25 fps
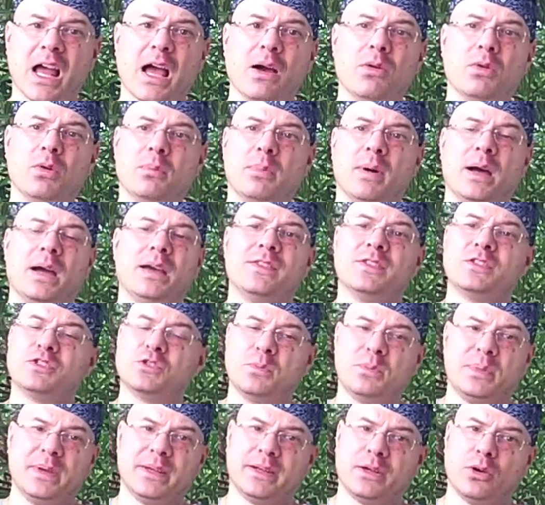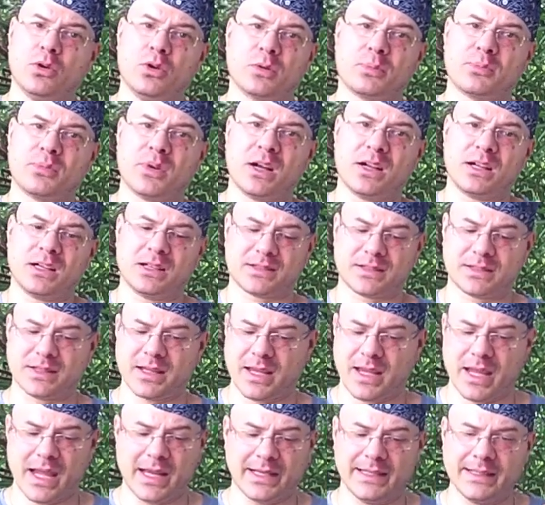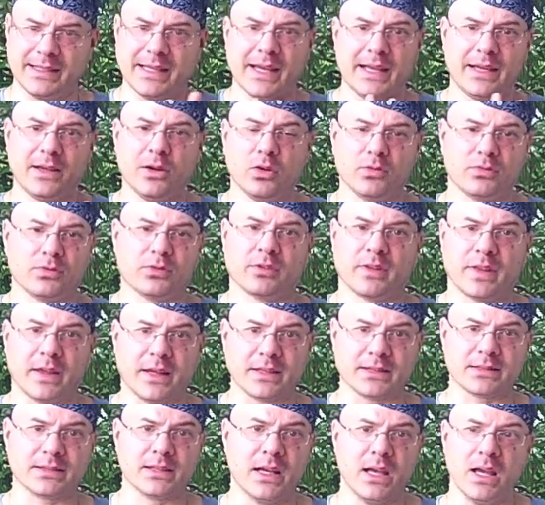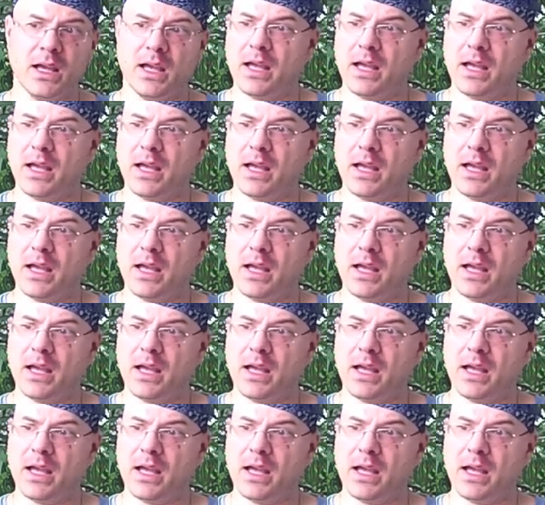I would buy the Superior product any day over this,